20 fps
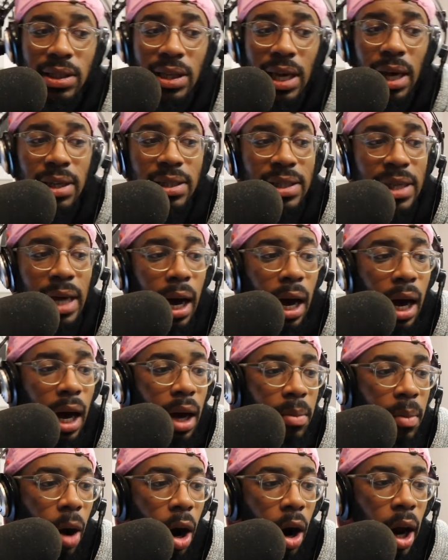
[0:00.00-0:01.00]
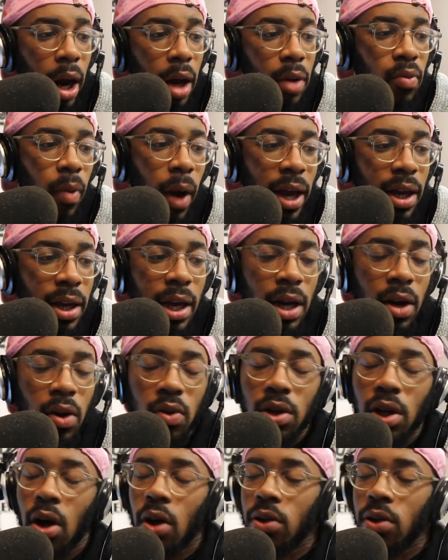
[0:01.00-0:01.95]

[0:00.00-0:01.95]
Take time, all right? Right here on The